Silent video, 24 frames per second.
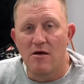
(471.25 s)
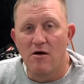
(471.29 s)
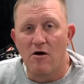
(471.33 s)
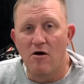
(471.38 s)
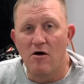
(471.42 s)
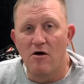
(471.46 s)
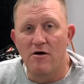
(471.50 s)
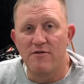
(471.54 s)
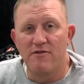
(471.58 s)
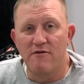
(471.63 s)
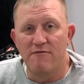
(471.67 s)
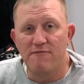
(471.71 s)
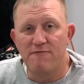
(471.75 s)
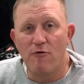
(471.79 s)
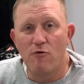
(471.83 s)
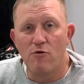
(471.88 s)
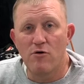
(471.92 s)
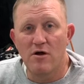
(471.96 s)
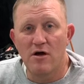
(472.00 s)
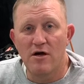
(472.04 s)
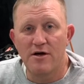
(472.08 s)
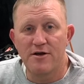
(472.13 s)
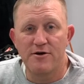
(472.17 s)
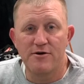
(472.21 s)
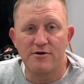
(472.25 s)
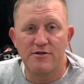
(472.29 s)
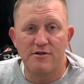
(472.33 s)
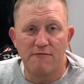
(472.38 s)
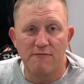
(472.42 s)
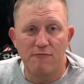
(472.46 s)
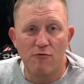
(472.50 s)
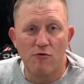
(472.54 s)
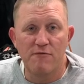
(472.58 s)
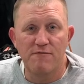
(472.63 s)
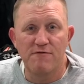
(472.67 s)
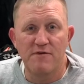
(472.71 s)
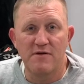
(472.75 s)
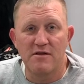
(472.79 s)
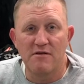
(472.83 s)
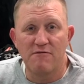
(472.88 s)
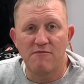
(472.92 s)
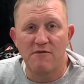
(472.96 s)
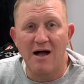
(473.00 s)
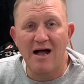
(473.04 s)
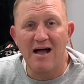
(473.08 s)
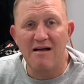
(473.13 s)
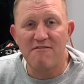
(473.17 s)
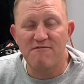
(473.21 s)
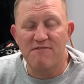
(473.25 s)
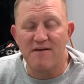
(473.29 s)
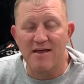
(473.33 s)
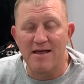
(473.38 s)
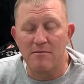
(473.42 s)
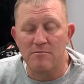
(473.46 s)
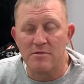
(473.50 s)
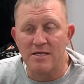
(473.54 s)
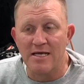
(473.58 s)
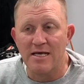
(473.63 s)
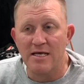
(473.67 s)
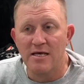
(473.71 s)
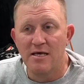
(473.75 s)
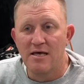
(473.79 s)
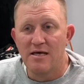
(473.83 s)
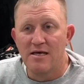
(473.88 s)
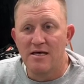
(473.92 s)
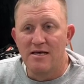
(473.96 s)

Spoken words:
on the 400 to 455 family,